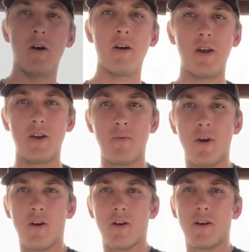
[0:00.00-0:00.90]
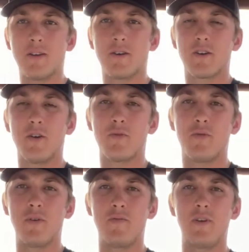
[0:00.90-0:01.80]
right, here we are. It's October
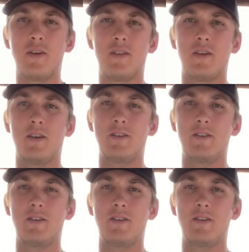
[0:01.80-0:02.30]
25th.